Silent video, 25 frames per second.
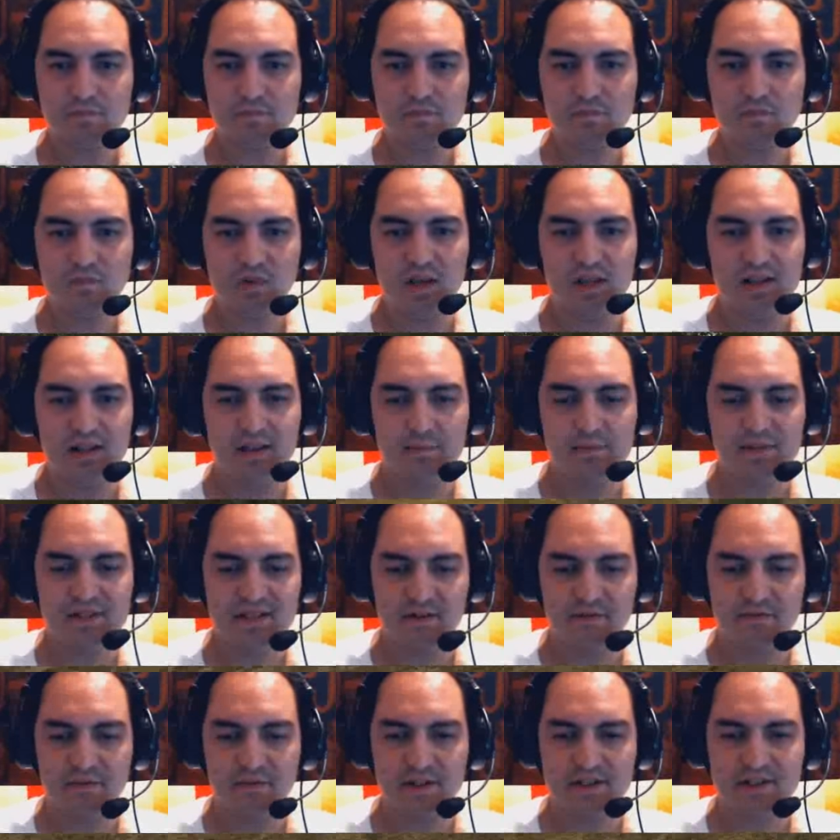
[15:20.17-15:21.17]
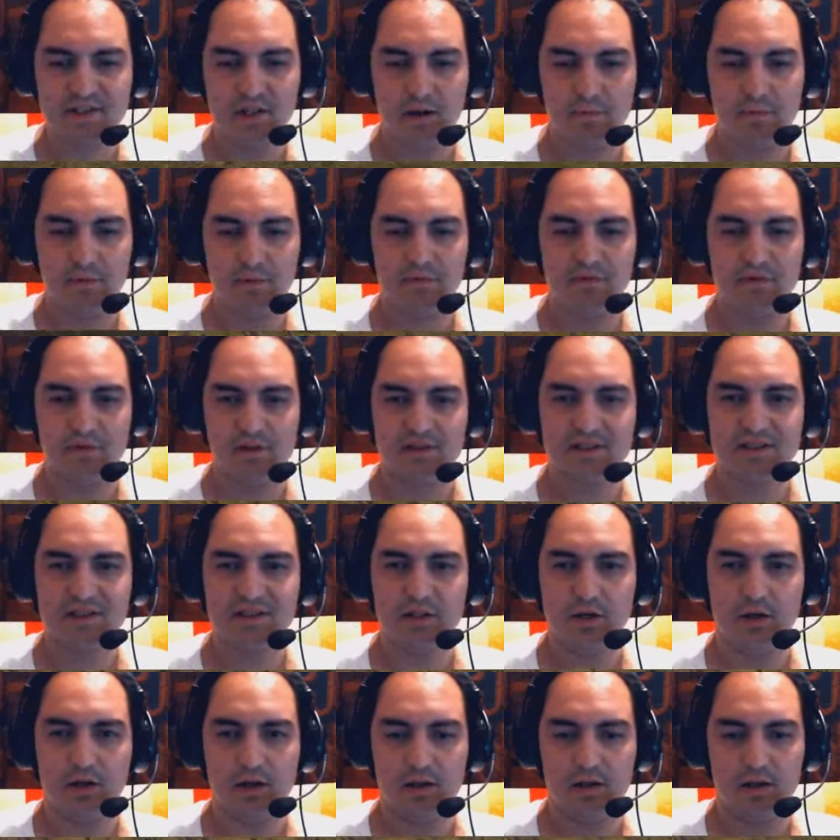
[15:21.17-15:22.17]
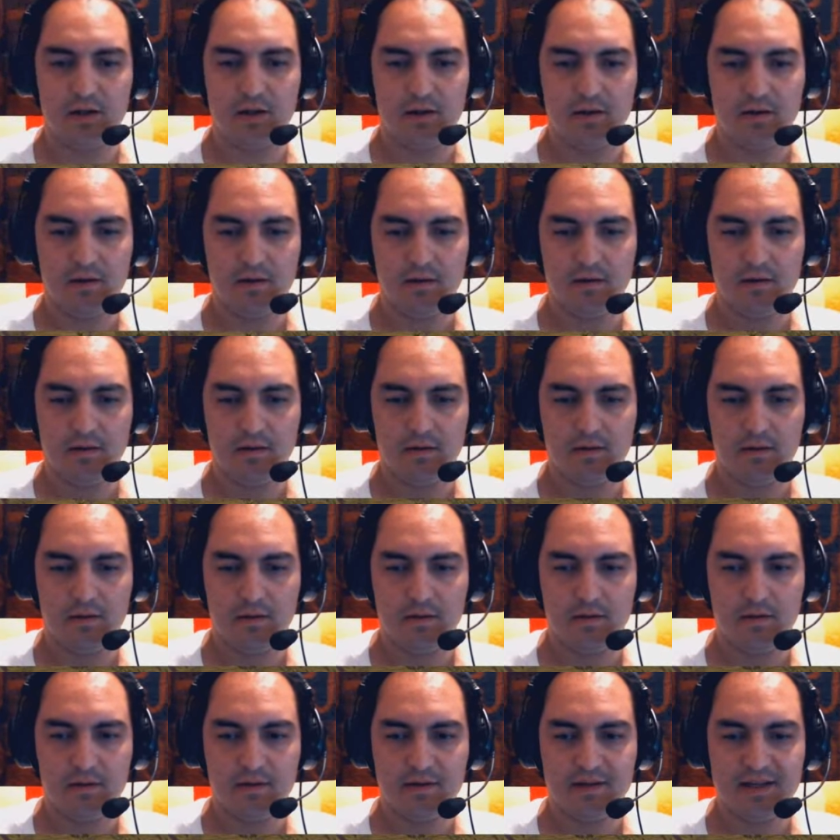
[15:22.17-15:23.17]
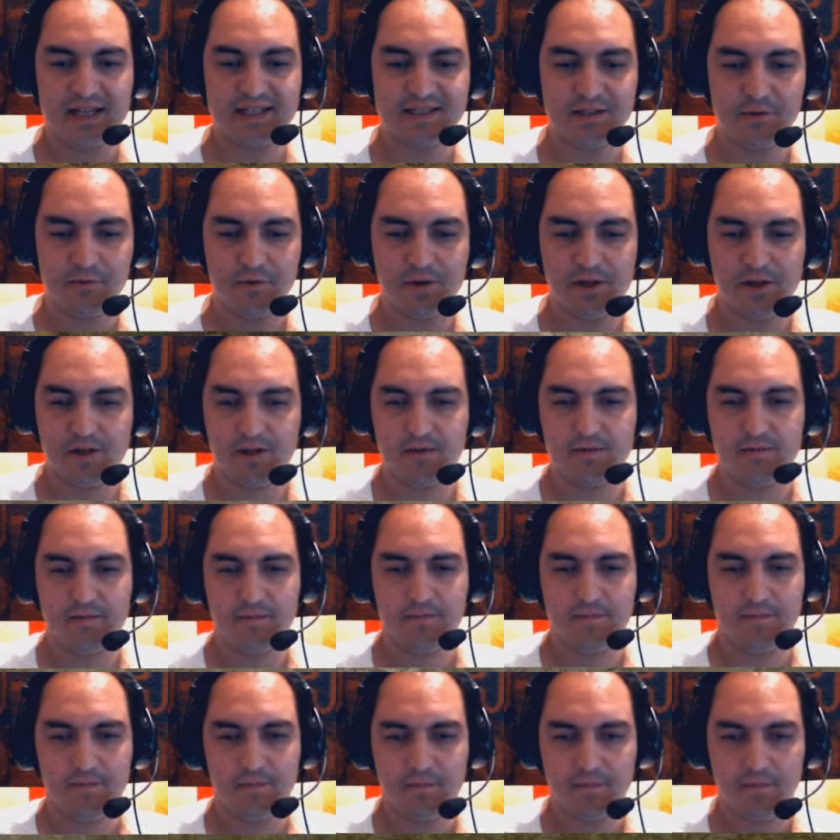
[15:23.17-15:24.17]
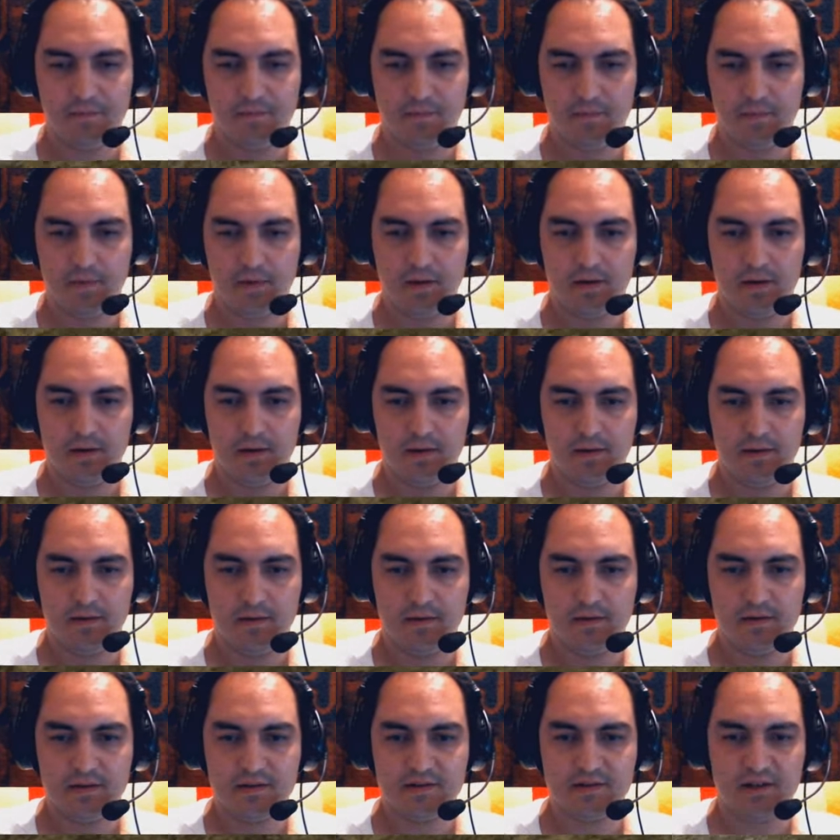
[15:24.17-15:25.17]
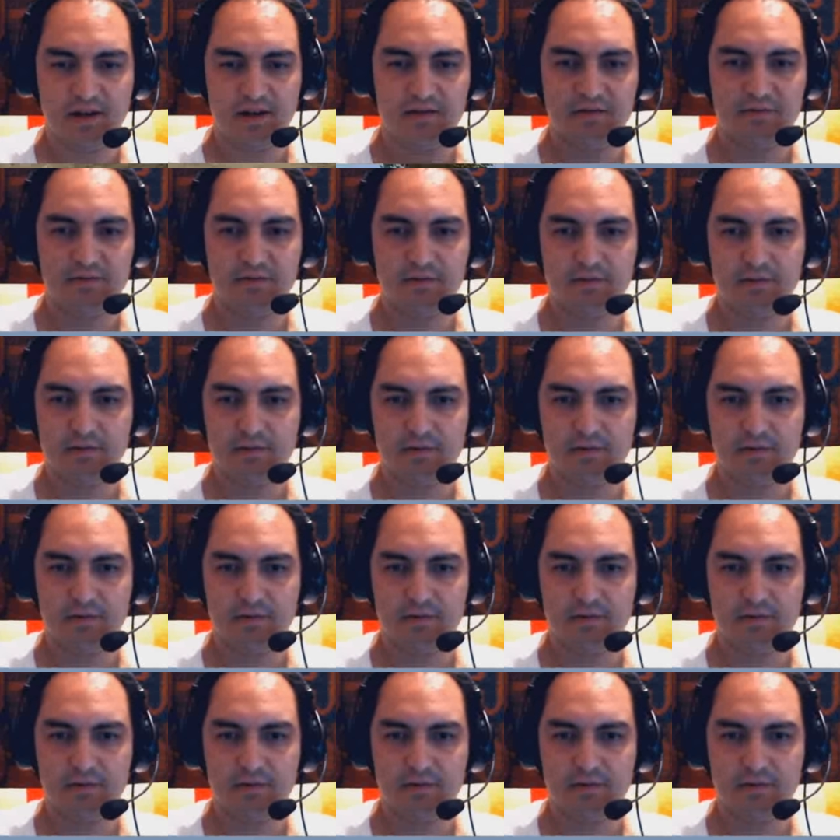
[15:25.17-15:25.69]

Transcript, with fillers: Let me see if I stop if it'll stall. Are you trying to drive yes, like it will. Because, geez, so have, you...